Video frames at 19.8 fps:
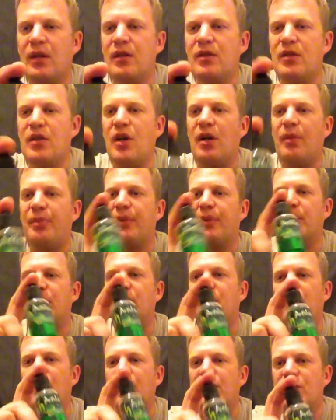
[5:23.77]
top
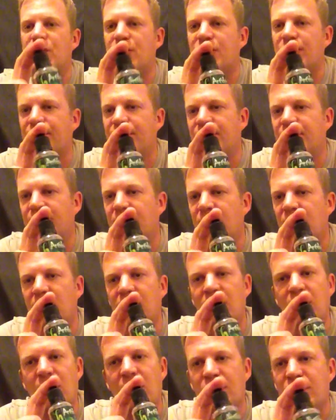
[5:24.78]
notch.
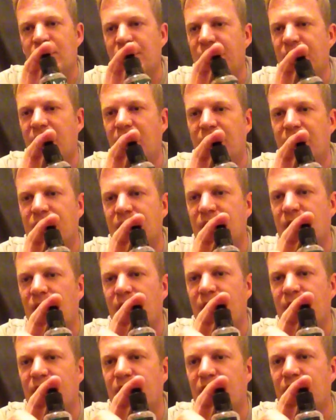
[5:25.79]
Lots of flavours
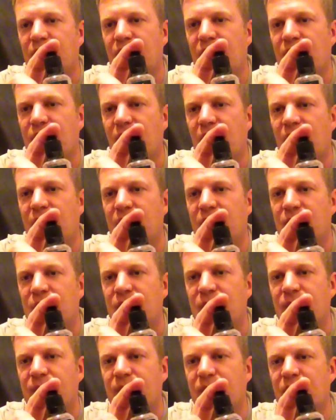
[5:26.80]
going on in their
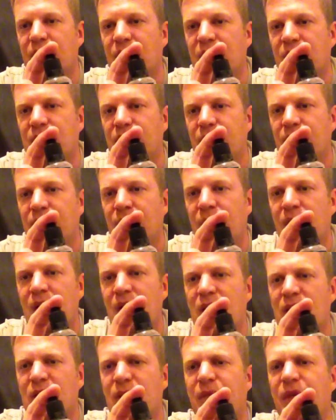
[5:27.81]
range. You know, some
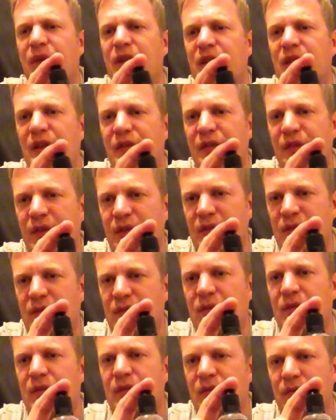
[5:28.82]
very different
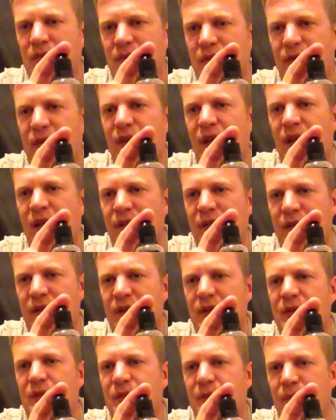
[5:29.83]

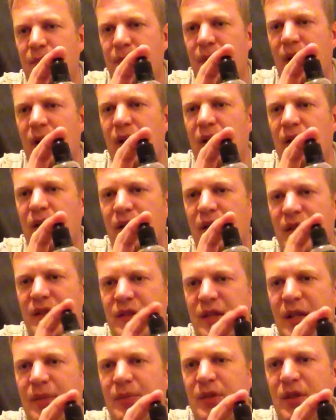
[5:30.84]
flavours, but at the
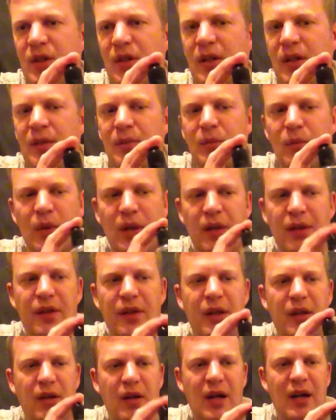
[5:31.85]
same time, one
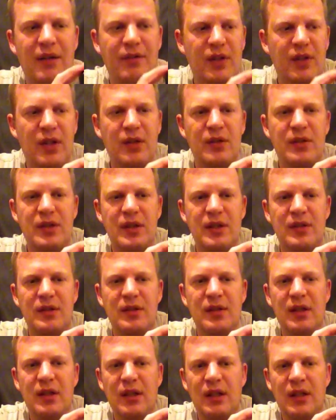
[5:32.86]
thing I have noticed